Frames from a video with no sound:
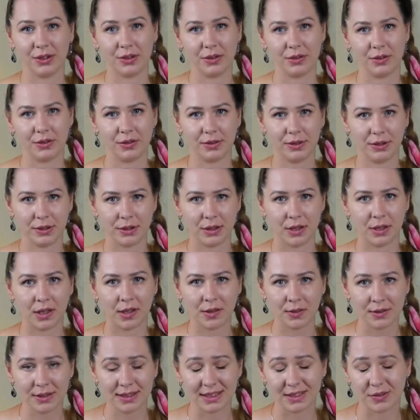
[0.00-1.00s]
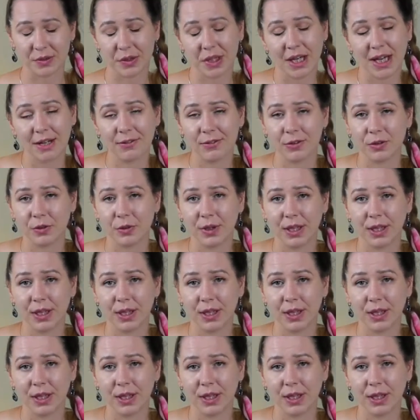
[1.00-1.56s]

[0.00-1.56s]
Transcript: you know. So you have to